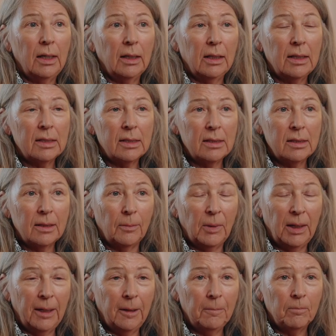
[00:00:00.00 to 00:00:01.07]
listened to
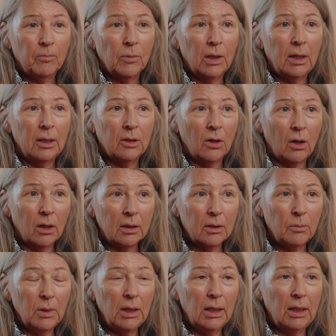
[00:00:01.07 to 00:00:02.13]
me, he talked to
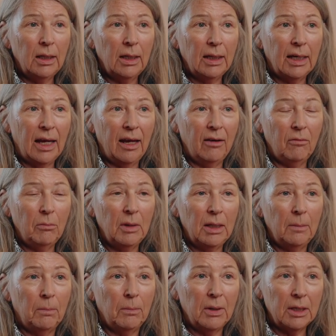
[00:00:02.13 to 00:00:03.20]
me, he gave
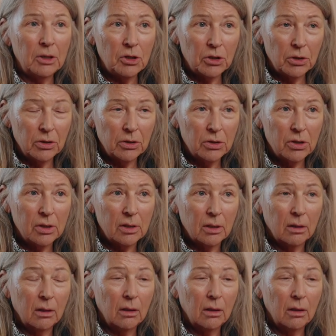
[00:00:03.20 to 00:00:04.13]
me pictures,